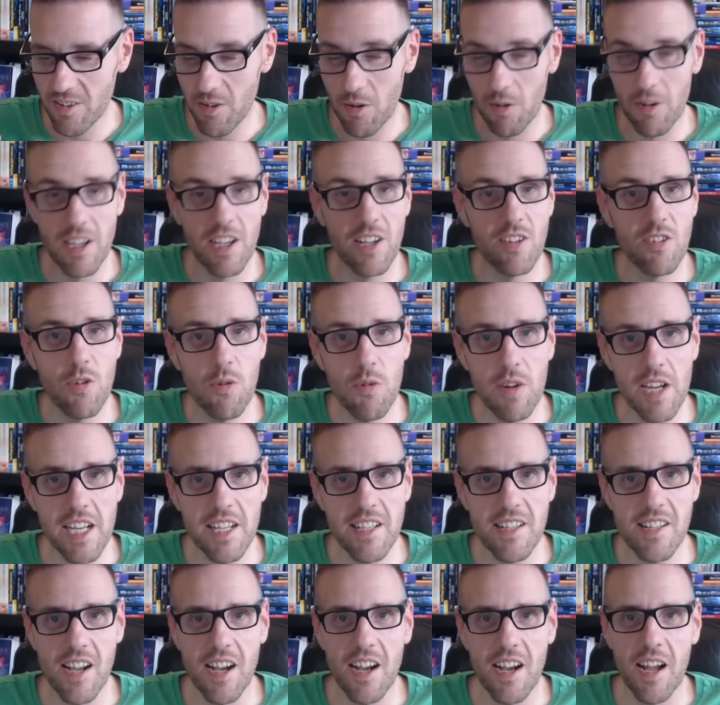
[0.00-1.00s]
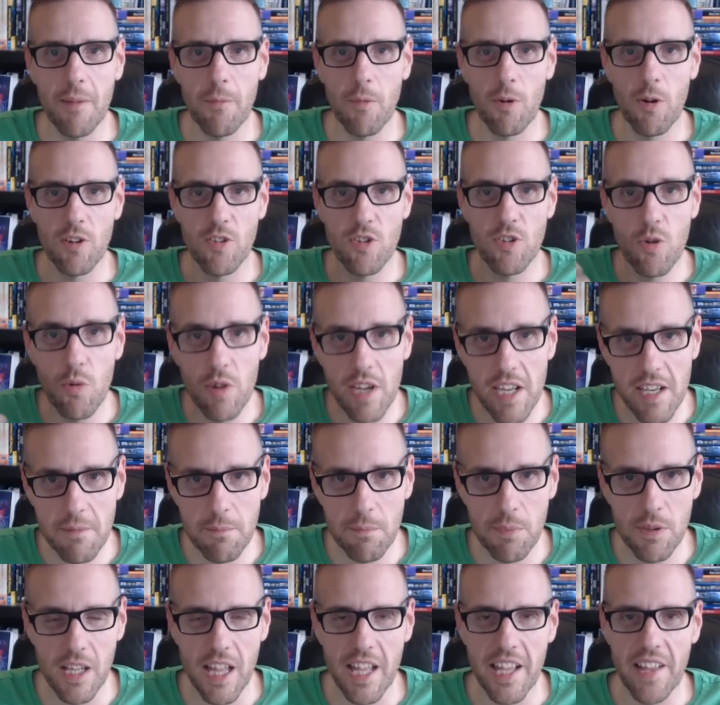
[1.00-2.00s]
during a tween time or a tween
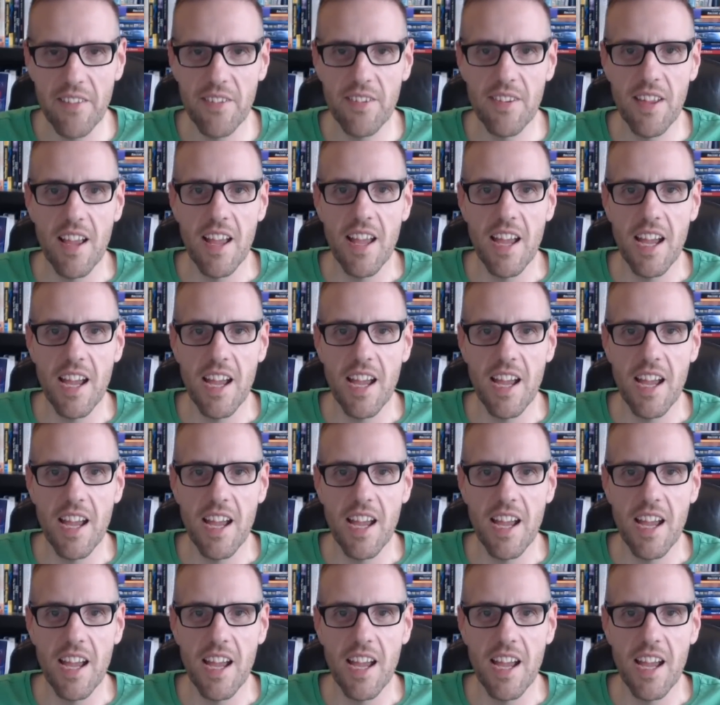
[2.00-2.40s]
place.